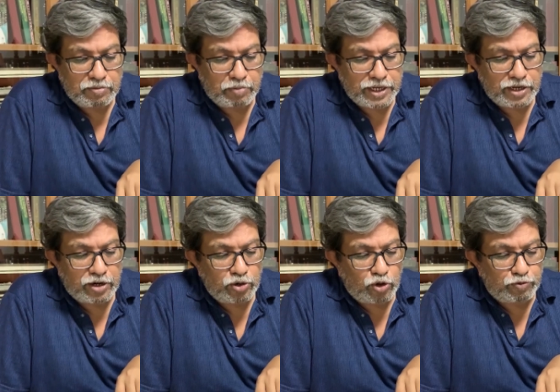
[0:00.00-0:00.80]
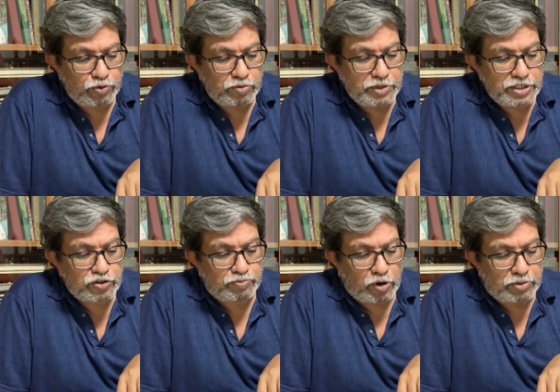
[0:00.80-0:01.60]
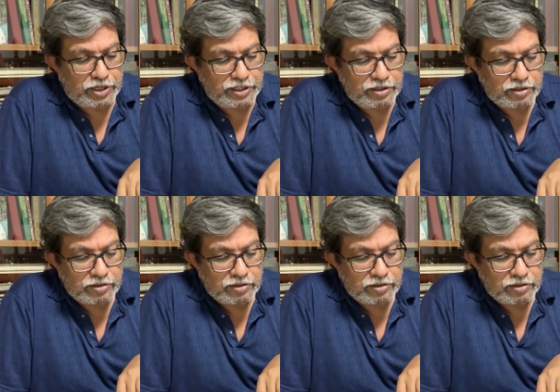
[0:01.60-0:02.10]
by unlawful means of property